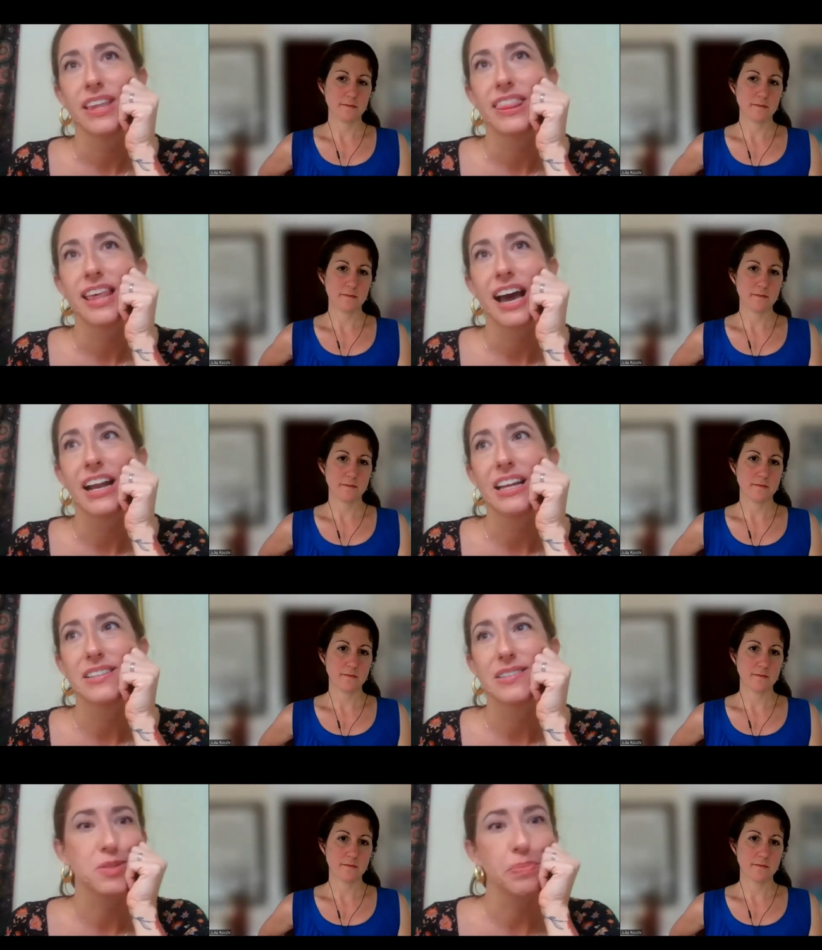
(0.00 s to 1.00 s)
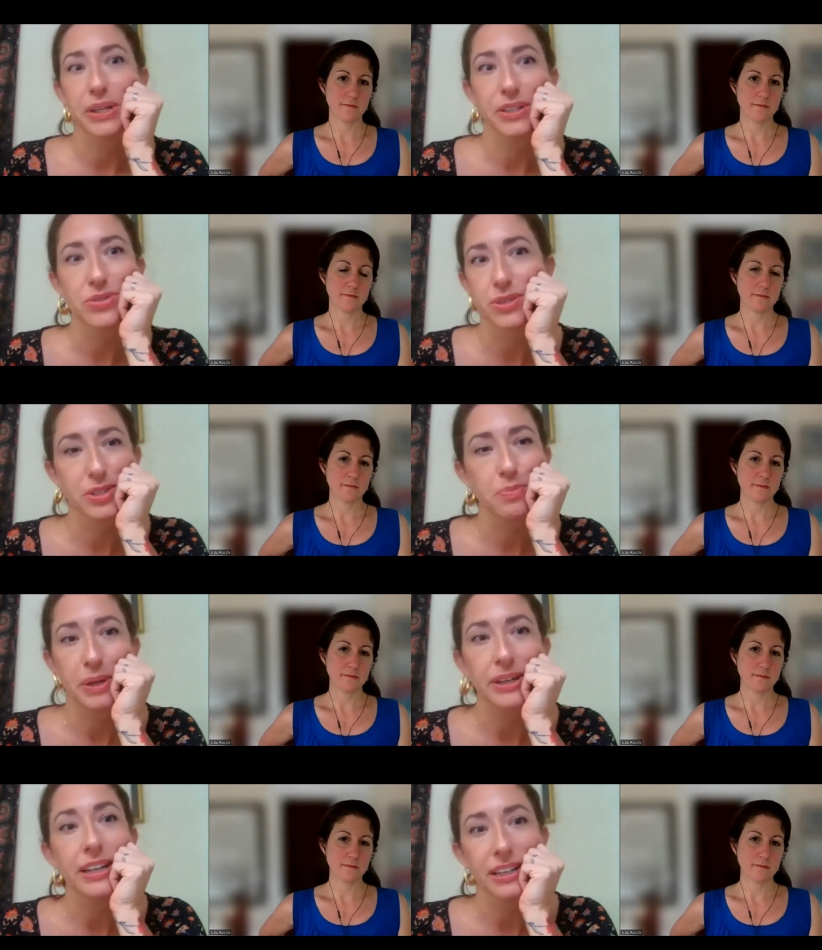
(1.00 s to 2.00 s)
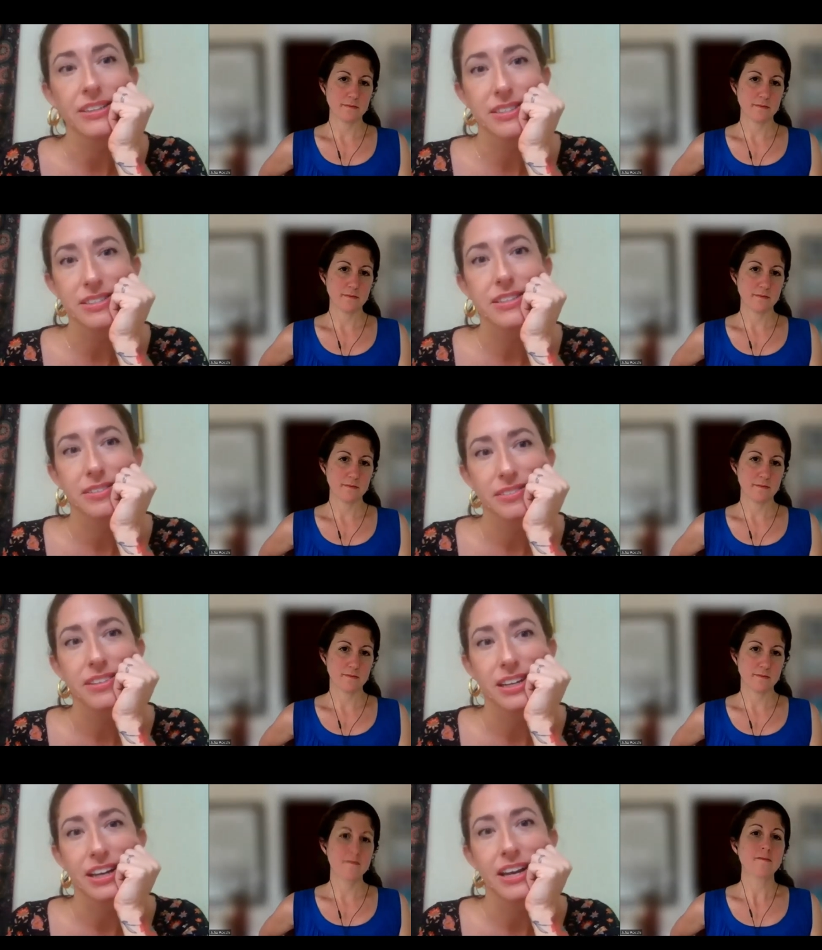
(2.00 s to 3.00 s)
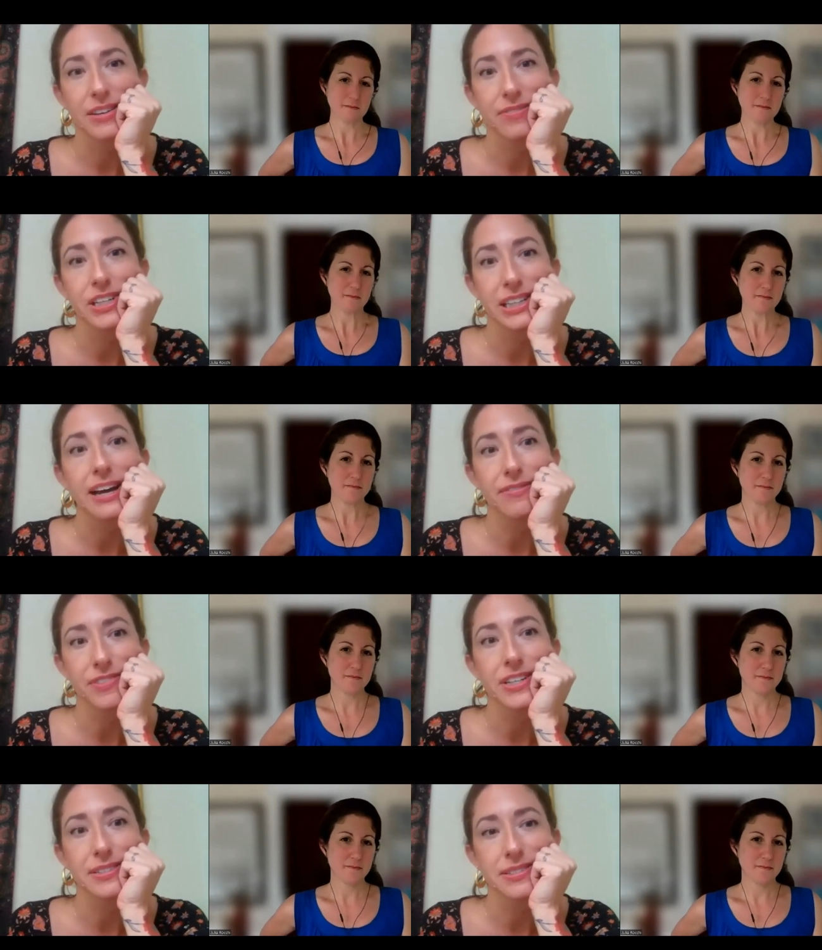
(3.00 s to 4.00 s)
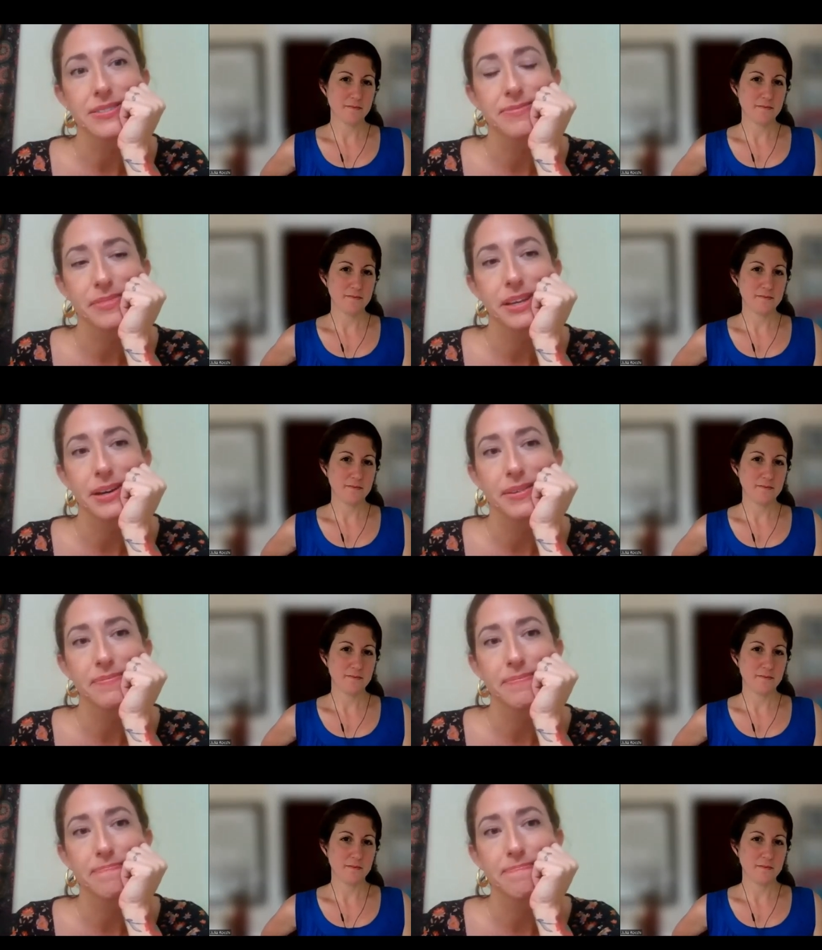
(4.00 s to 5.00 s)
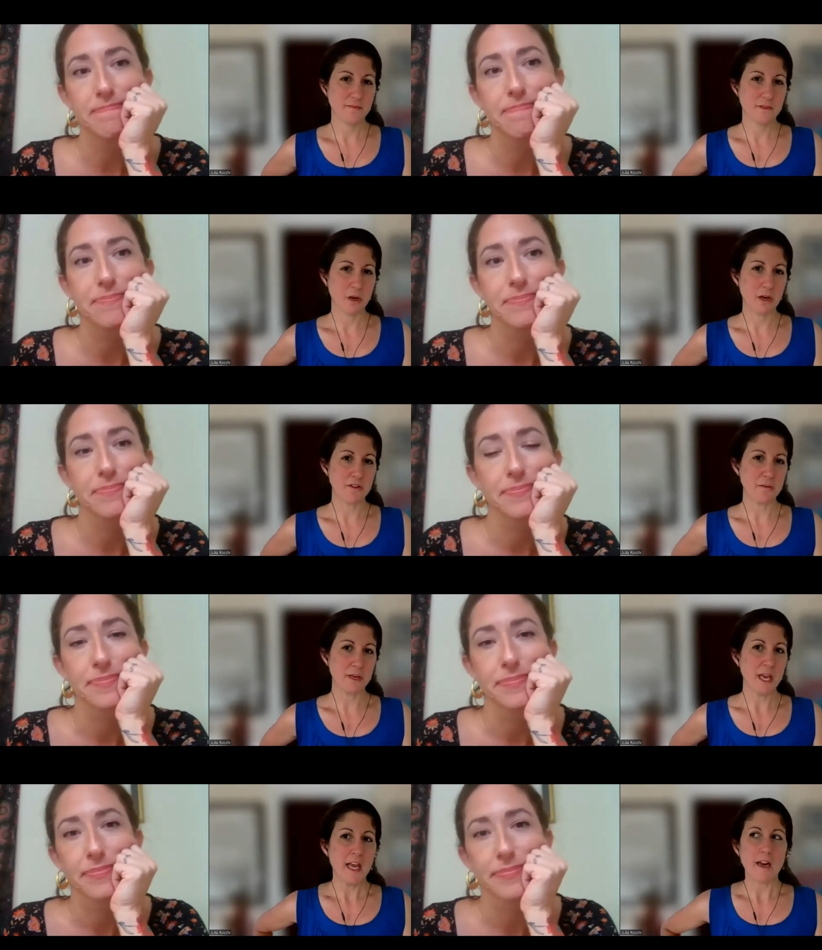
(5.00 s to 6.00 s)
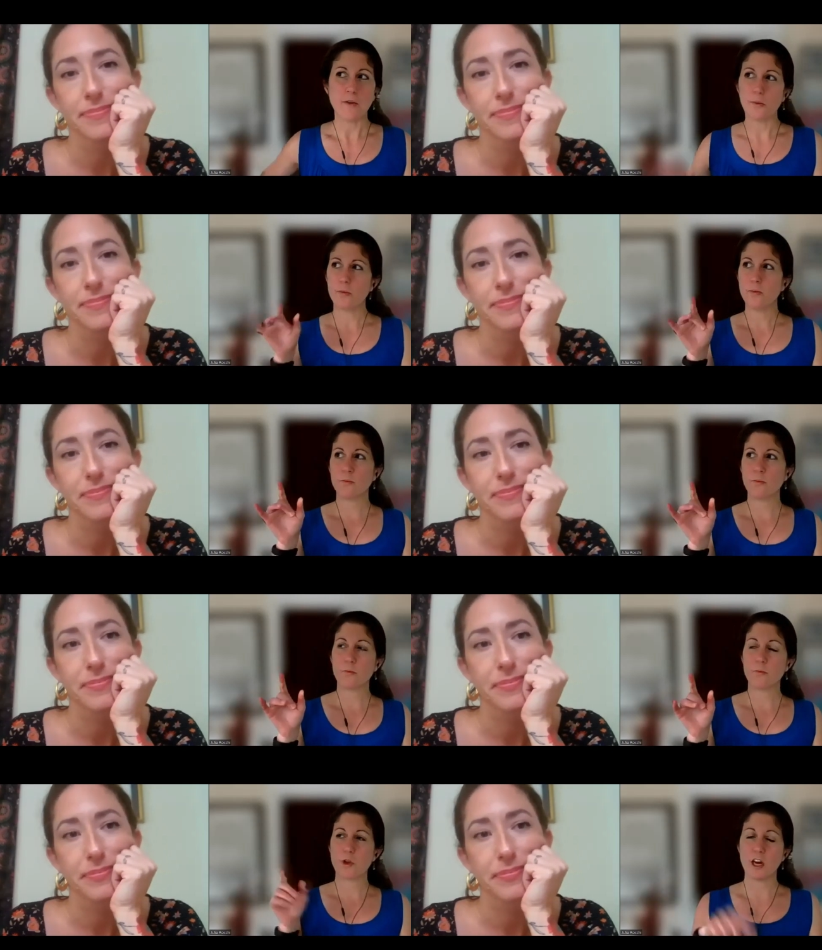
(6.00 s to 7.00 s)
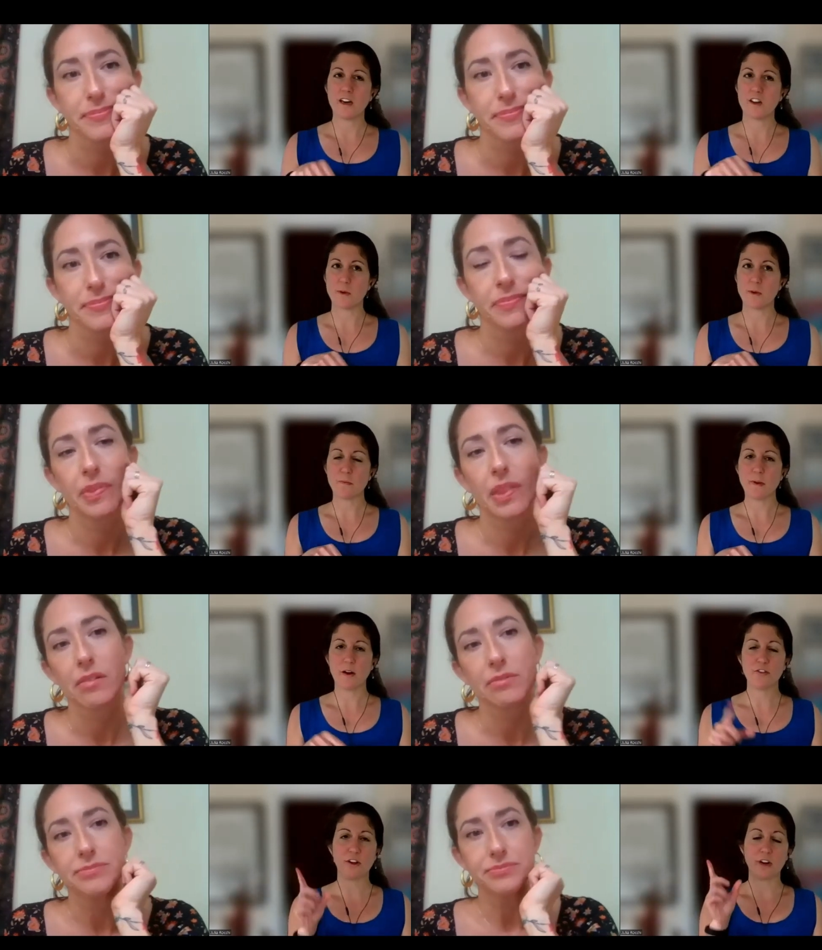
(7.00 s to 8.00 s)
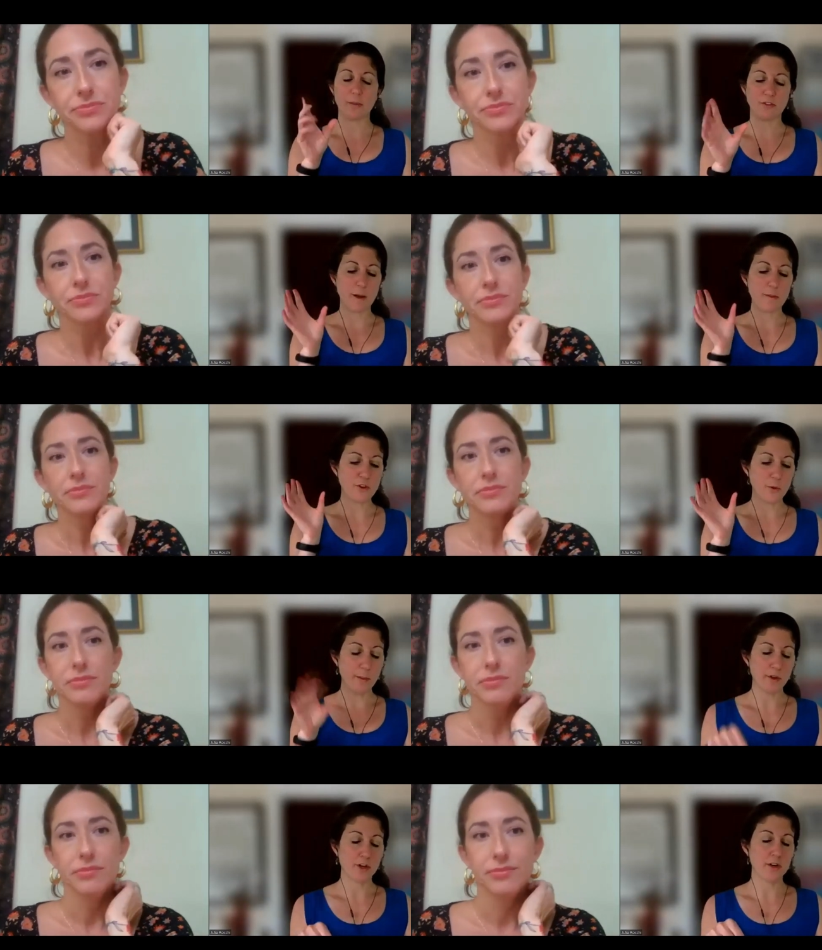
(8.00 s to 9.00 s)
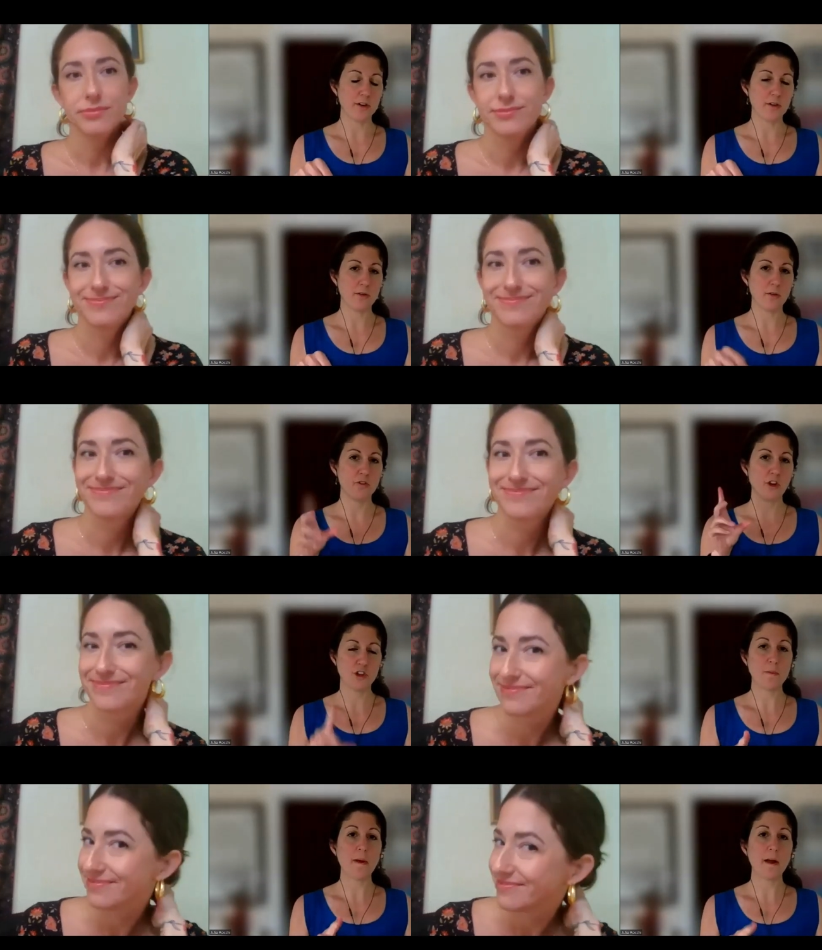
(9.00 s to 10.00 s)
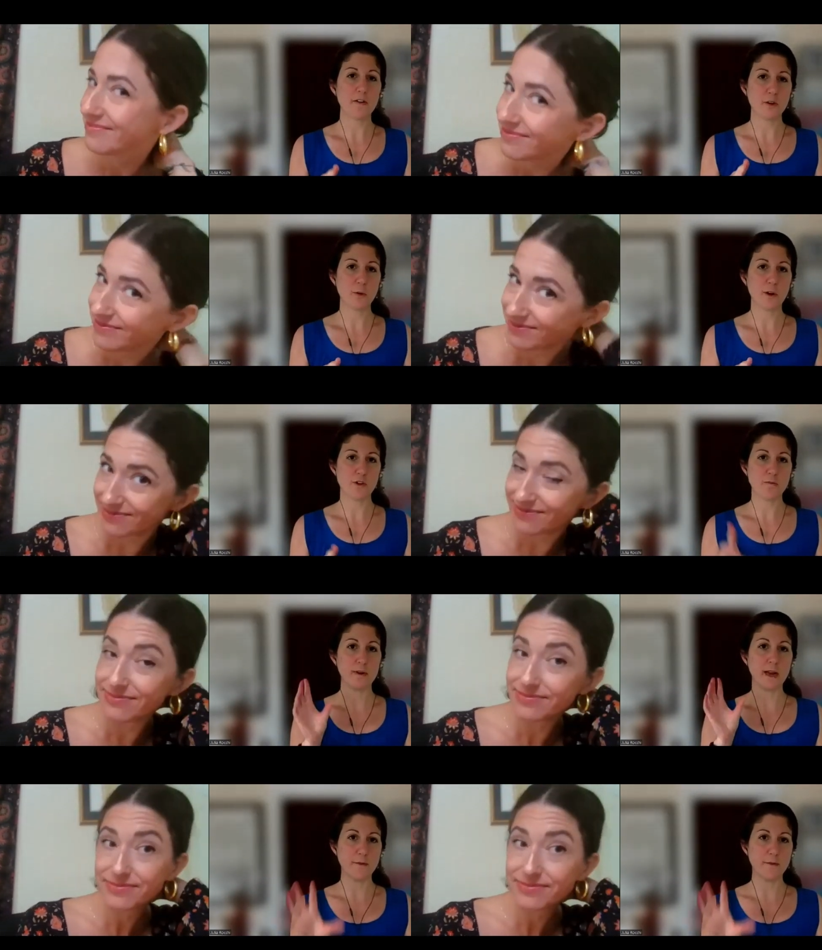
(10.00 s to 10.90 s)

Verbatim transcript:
Speaker 1: that that is a spiritual experience that kind of aliveness yeah
Speaker 2: awesome yeah. Shannon has mentioned parenting a couple times, so I'm gonna touch on a parenting question. But